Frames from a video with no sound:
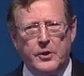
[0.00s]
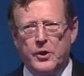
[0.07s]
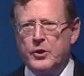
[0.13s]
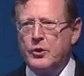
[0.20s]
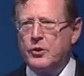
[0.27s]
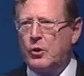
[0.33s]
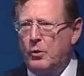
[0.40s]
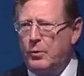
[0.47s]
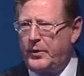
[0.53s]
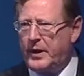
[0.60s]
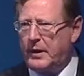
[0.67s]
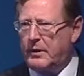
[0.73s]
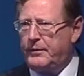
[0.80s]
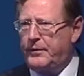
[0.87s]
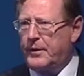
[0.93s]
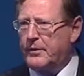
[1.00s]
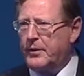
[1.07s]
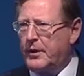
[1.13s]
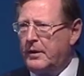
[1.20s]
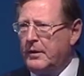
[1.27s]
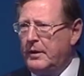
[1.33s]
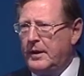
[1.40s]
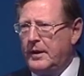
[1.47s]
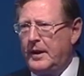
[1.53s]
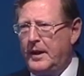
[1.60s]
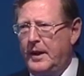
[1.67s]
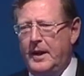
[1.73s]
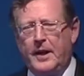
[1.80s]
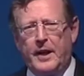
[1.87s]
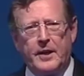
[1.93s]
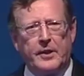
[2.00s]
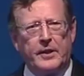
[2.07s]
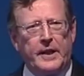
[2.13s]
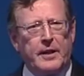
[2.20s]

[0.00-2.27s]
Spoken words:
You can go there if you're young, you